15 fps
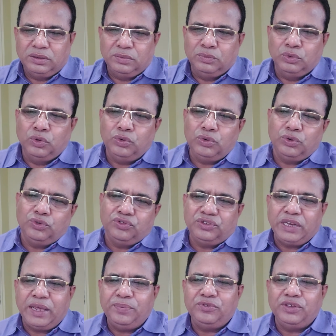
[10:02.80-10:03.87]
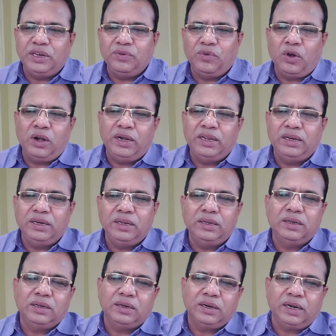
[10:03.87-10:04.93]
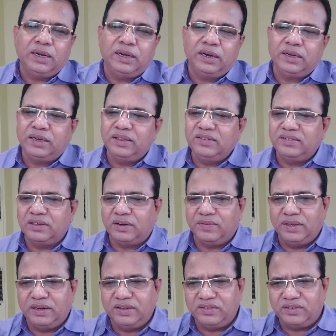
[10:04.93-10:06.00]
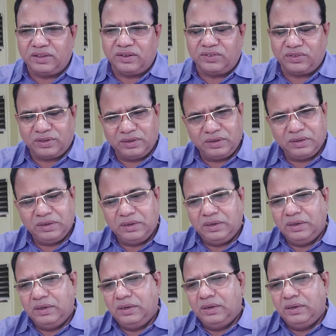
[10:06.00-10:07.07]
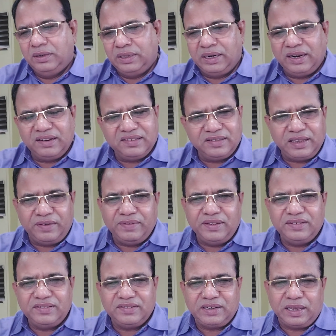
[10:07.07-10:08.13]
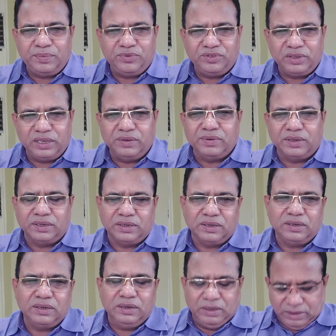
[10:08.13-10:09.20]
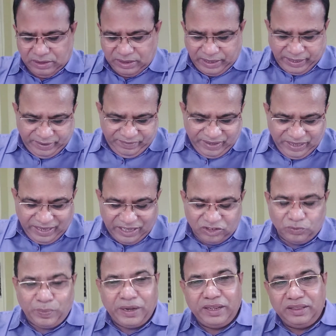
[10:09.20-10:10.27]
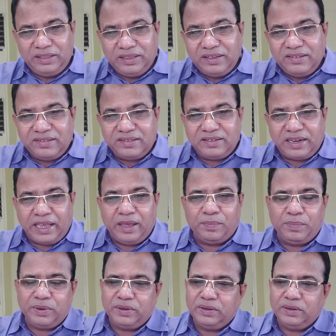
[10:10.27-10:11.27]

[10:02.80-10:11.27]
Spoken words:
move to steps involved in conducting survey research. There are 7 steps given. I will explain this step